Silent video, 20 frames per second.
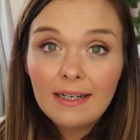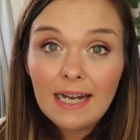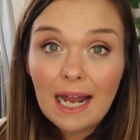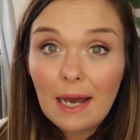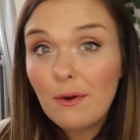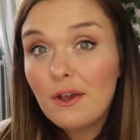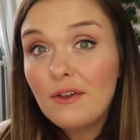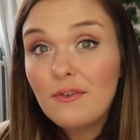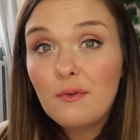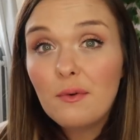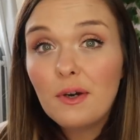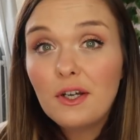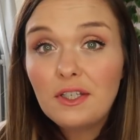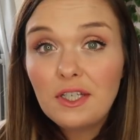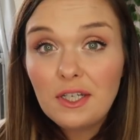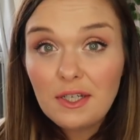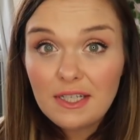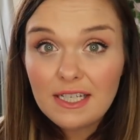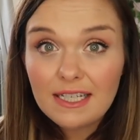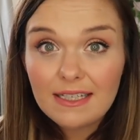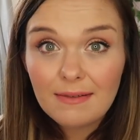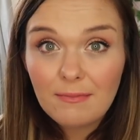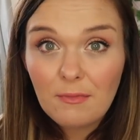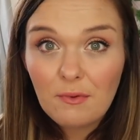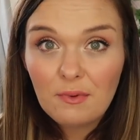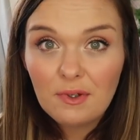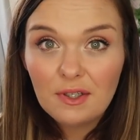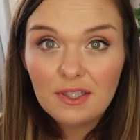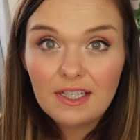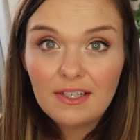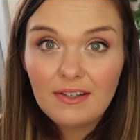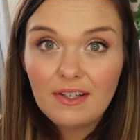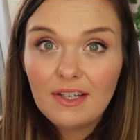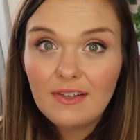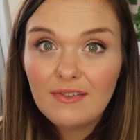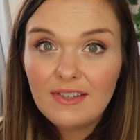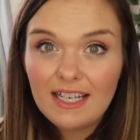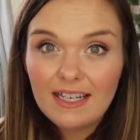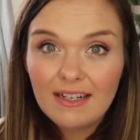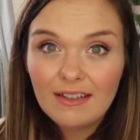Now, if you are new to Slimming World and
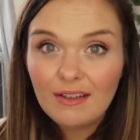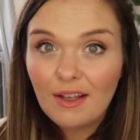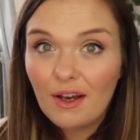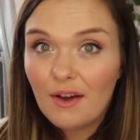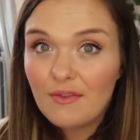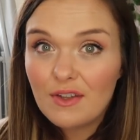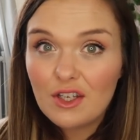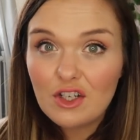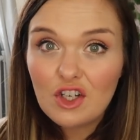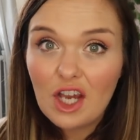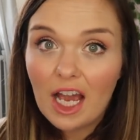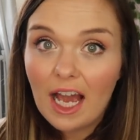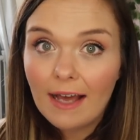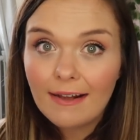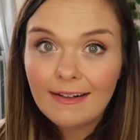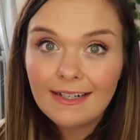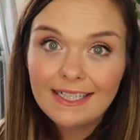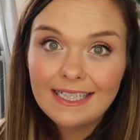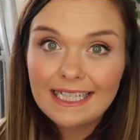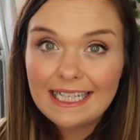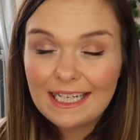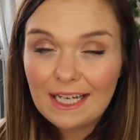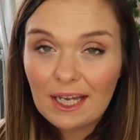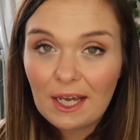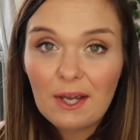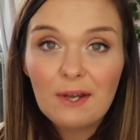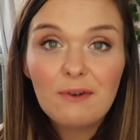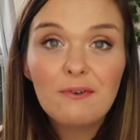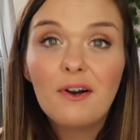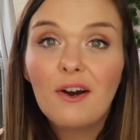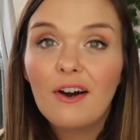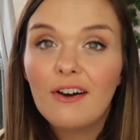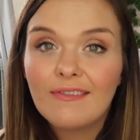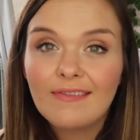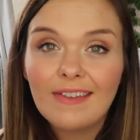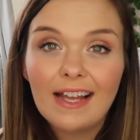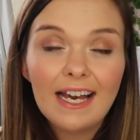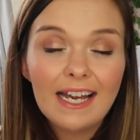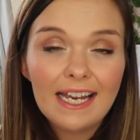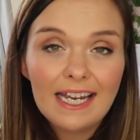you've seen a lot of the chat and the lingo
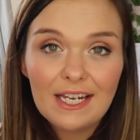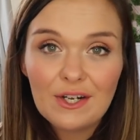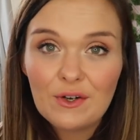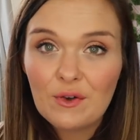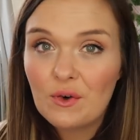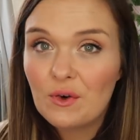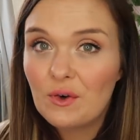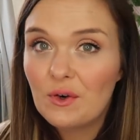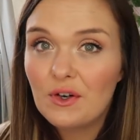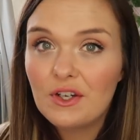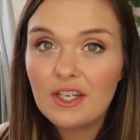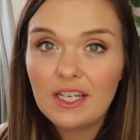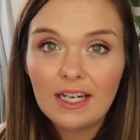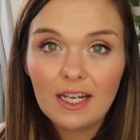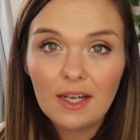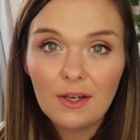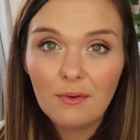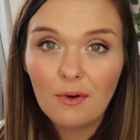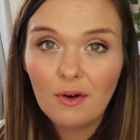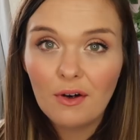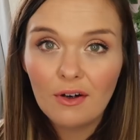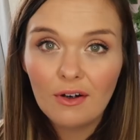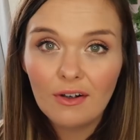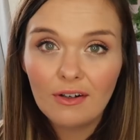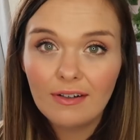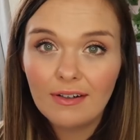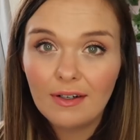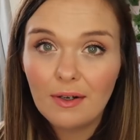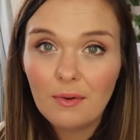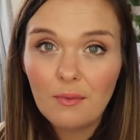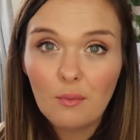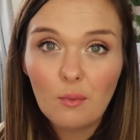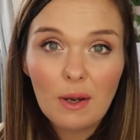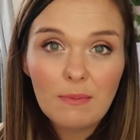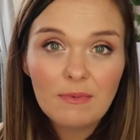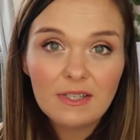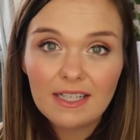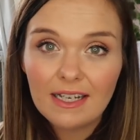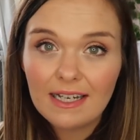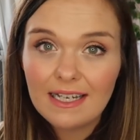online, or, you know, on
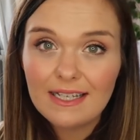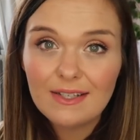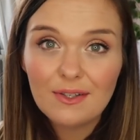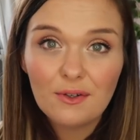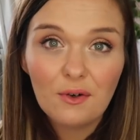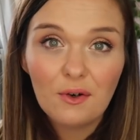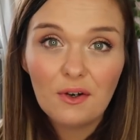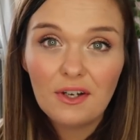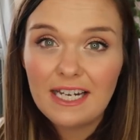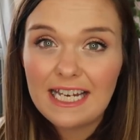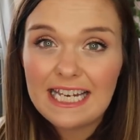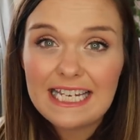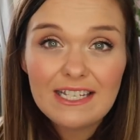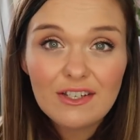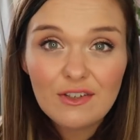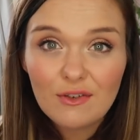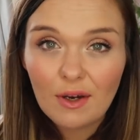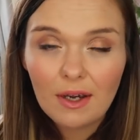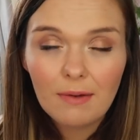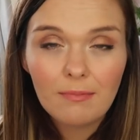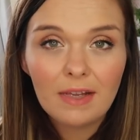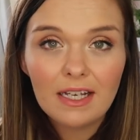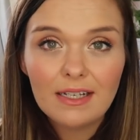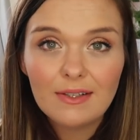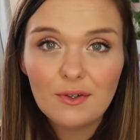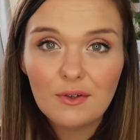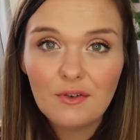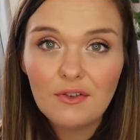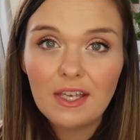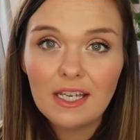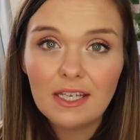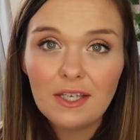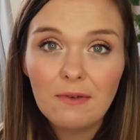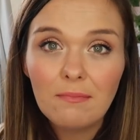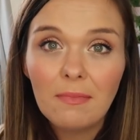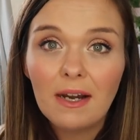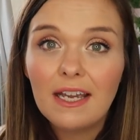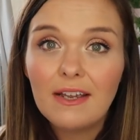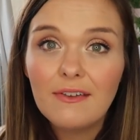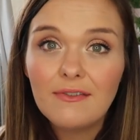websites or on Instagram, that sort of thing,
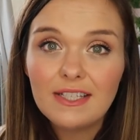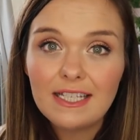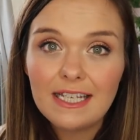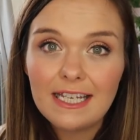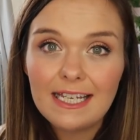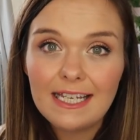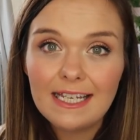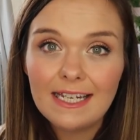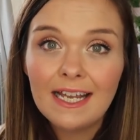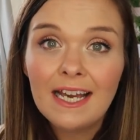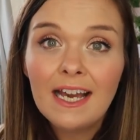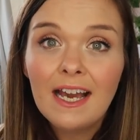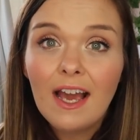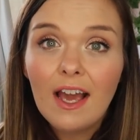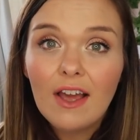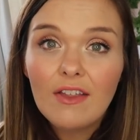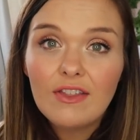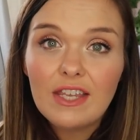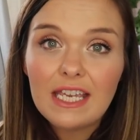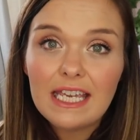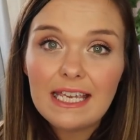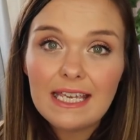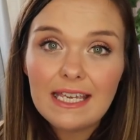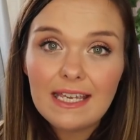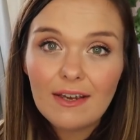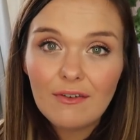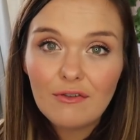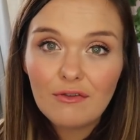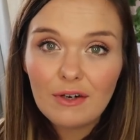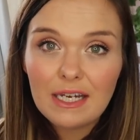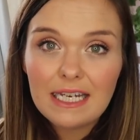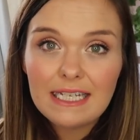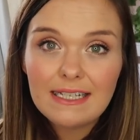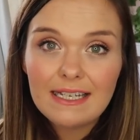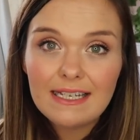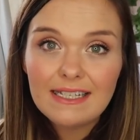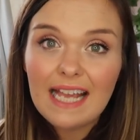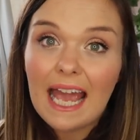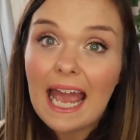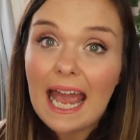you might have seen the
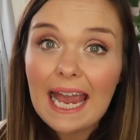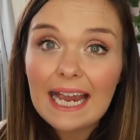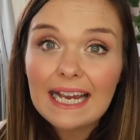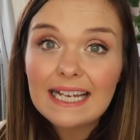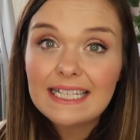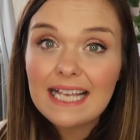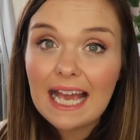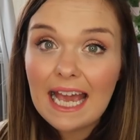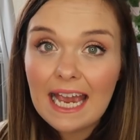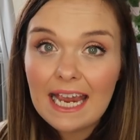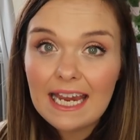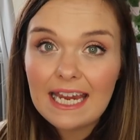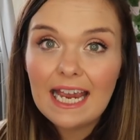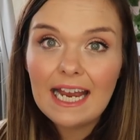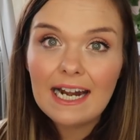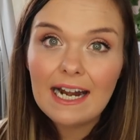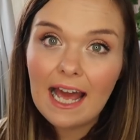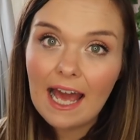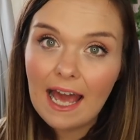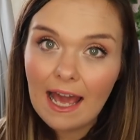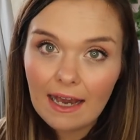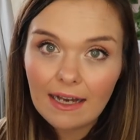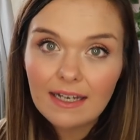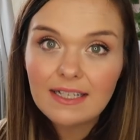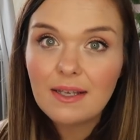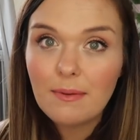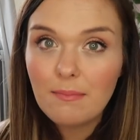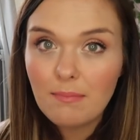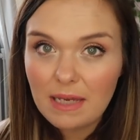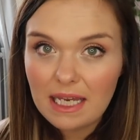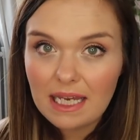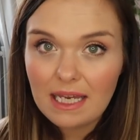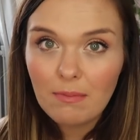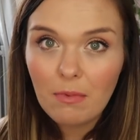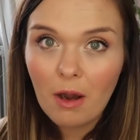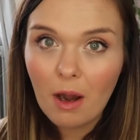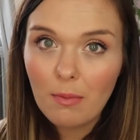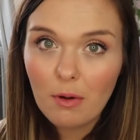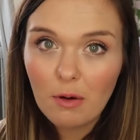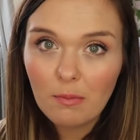phrases Hex A and Hex B
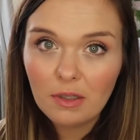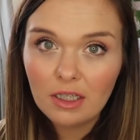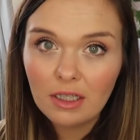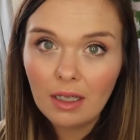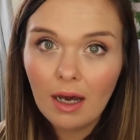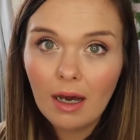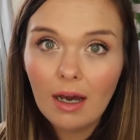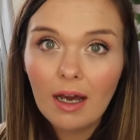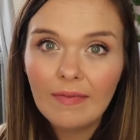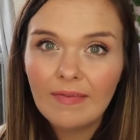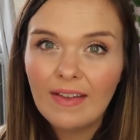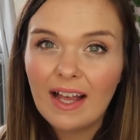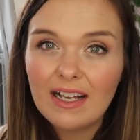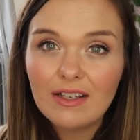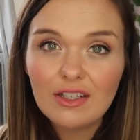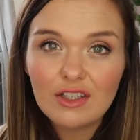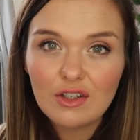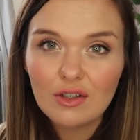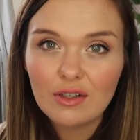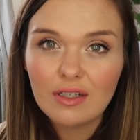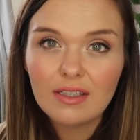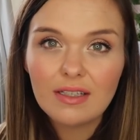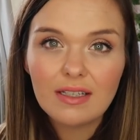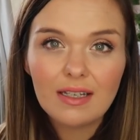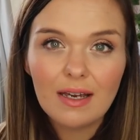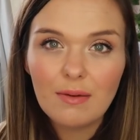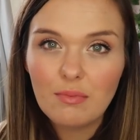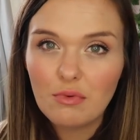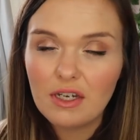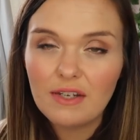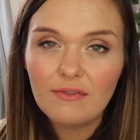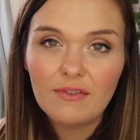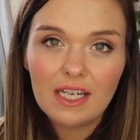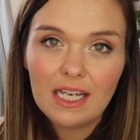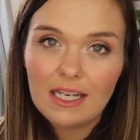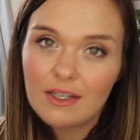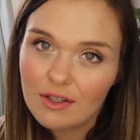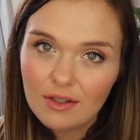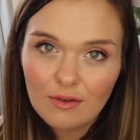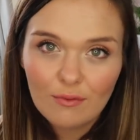pop up a lot, and that's just
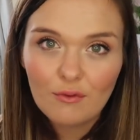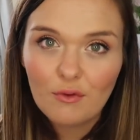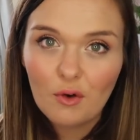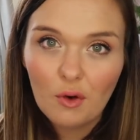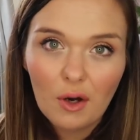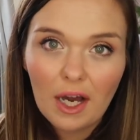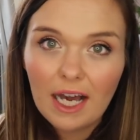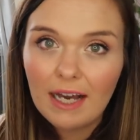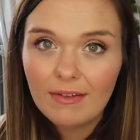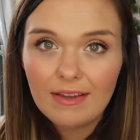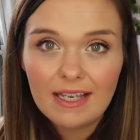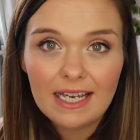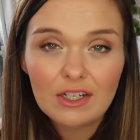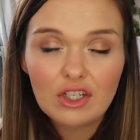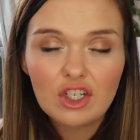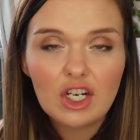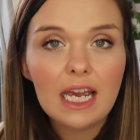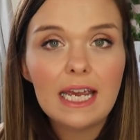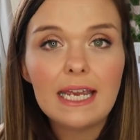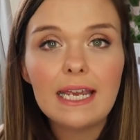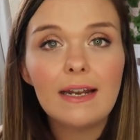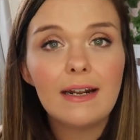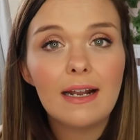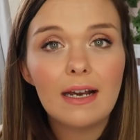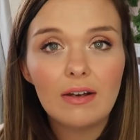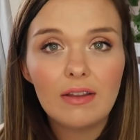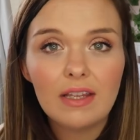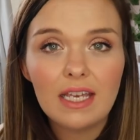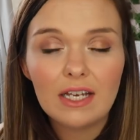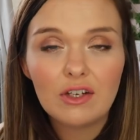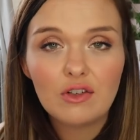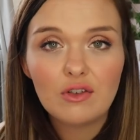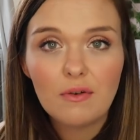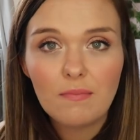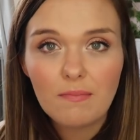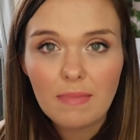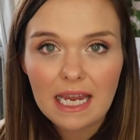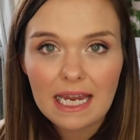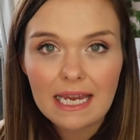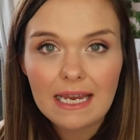abbreviation for healthy extra A and healthy
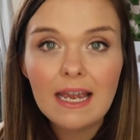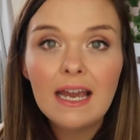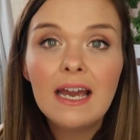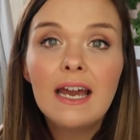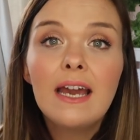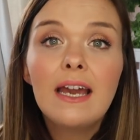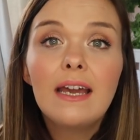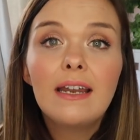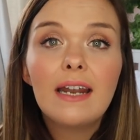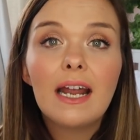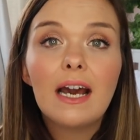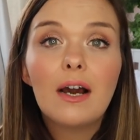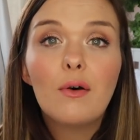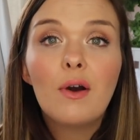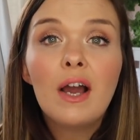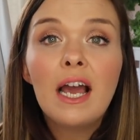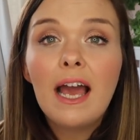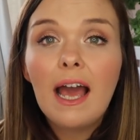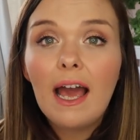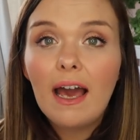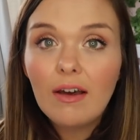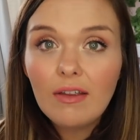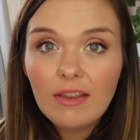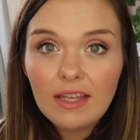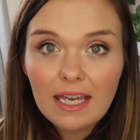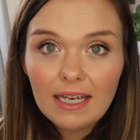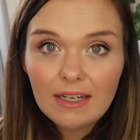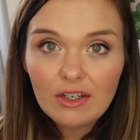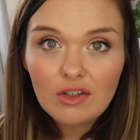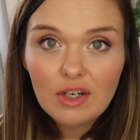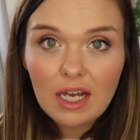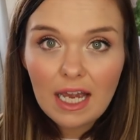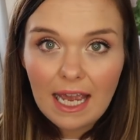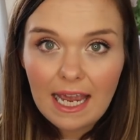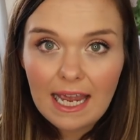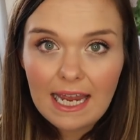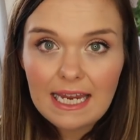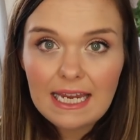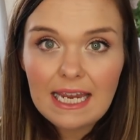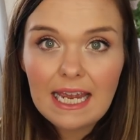extra B. Now, healthy extra
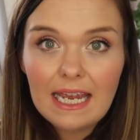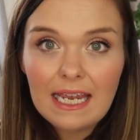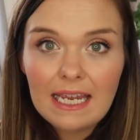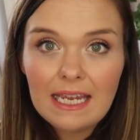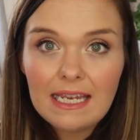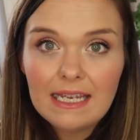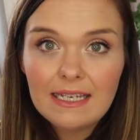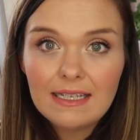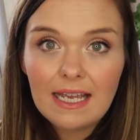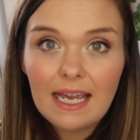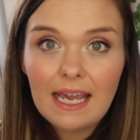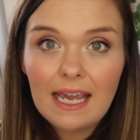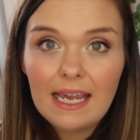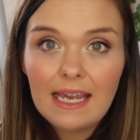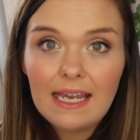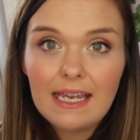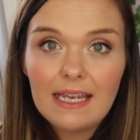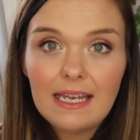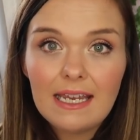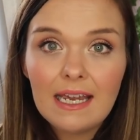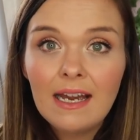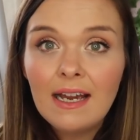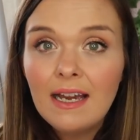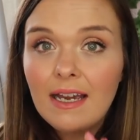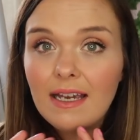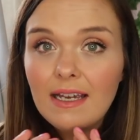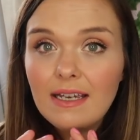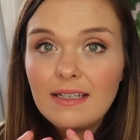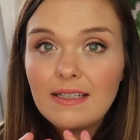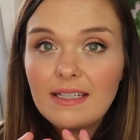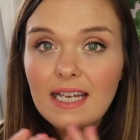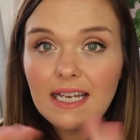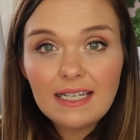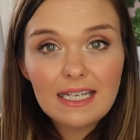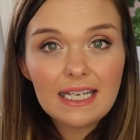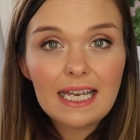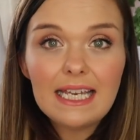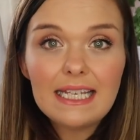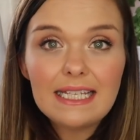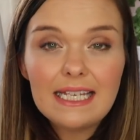A is a
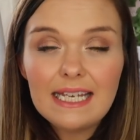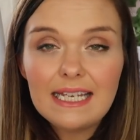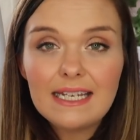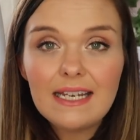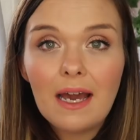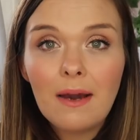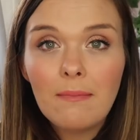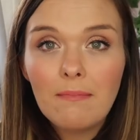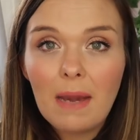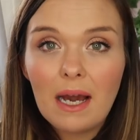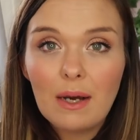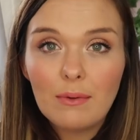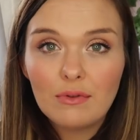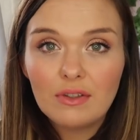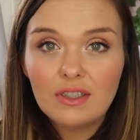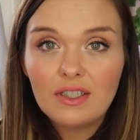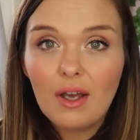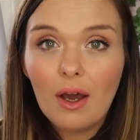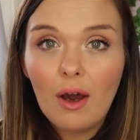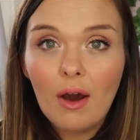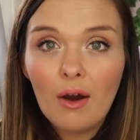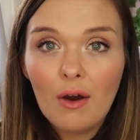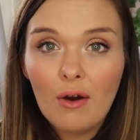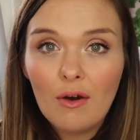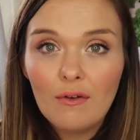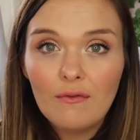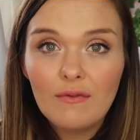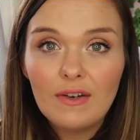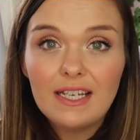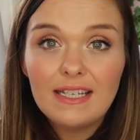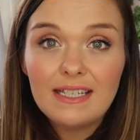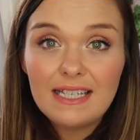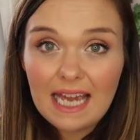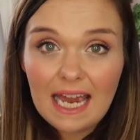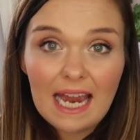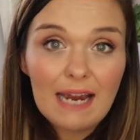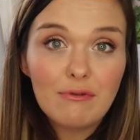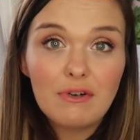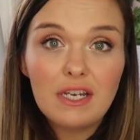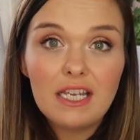dedicated amount of
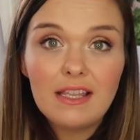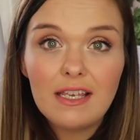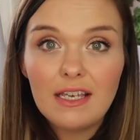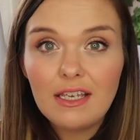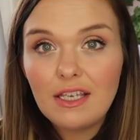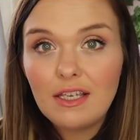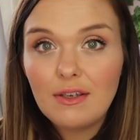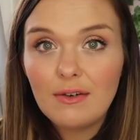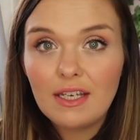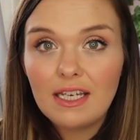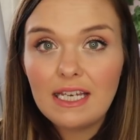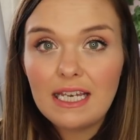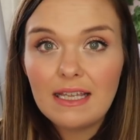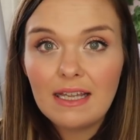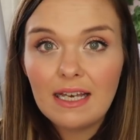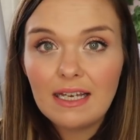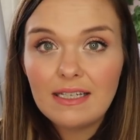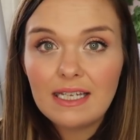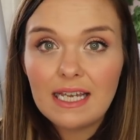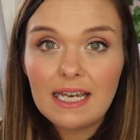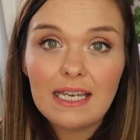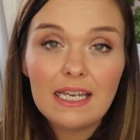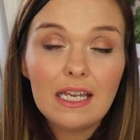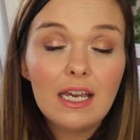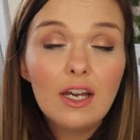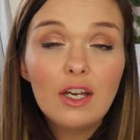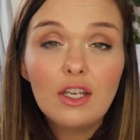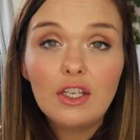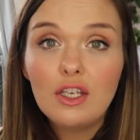dairy that you can eat that day.